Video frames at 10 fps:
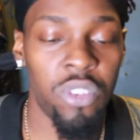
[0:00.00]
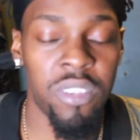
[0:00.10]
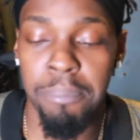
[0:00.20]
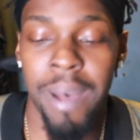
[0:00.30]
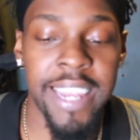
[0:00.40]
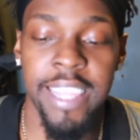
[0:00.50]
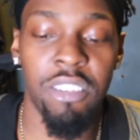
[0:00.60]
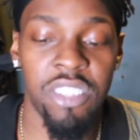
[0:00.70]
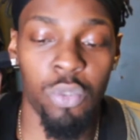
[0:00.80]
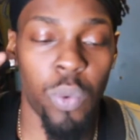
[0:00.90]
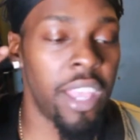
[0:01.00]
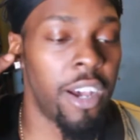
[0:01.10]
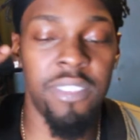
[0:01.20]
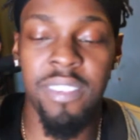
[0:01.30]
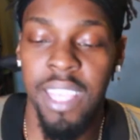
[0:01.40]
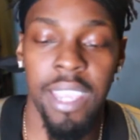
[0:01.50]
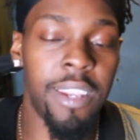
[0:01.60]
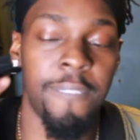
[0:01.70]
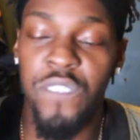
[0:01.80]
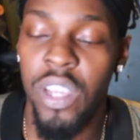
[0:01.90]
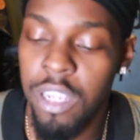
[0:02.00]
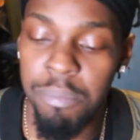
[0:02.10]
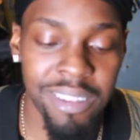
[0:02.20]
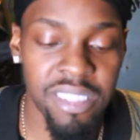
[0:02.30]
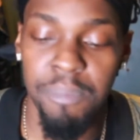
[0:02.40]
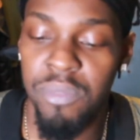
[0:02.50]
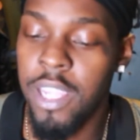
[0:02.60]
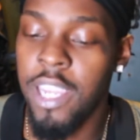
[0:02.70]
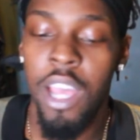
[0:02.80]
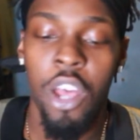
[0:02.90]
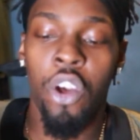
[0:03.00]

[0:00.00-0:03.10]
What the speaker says: somebody else's way of seeing and feeling about something,